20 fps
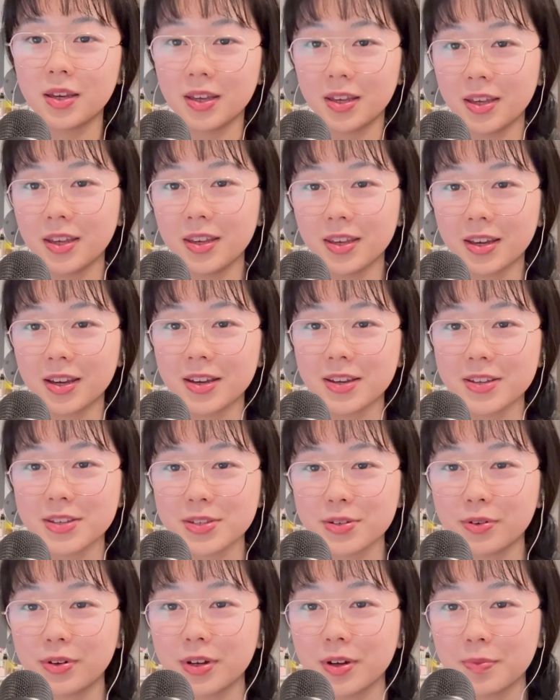Hey guys,
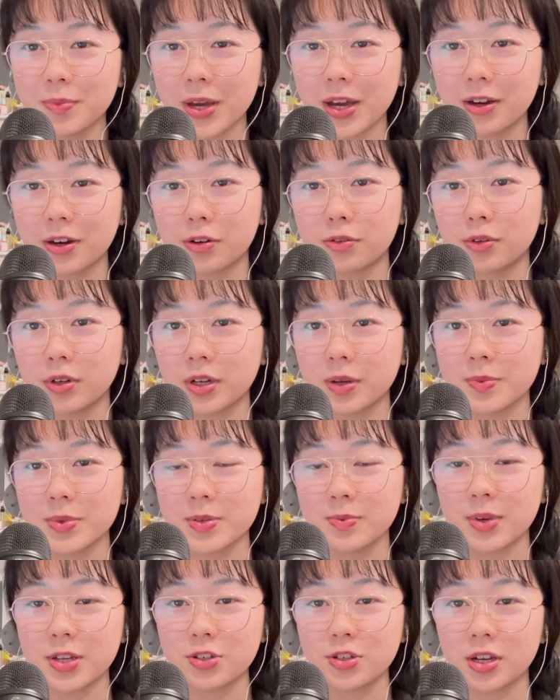welcome back or welcome
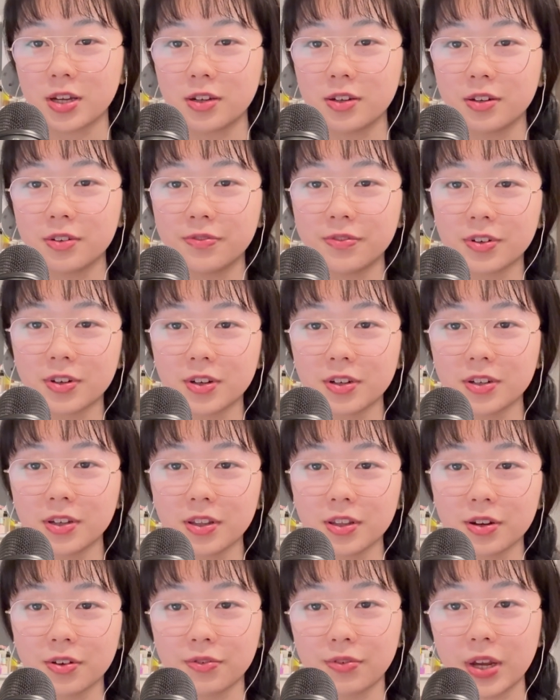to my channel for
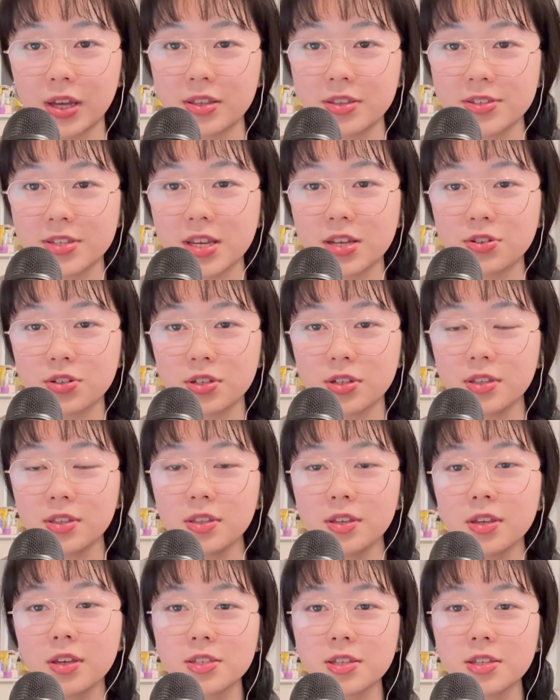another rant session.